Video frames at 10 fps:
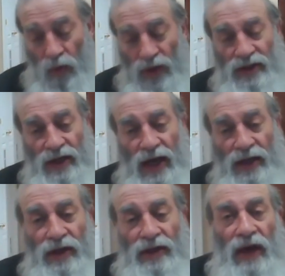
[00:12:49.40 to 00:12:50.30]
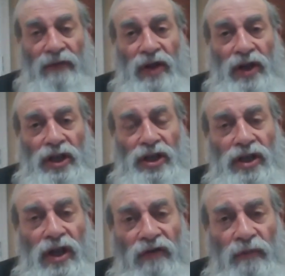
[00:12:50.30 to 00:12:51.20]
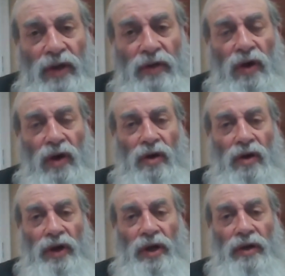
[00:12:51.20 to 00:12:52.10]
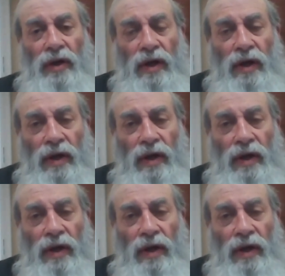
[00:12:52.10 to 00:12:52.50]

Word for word: We said the definition of bitochain,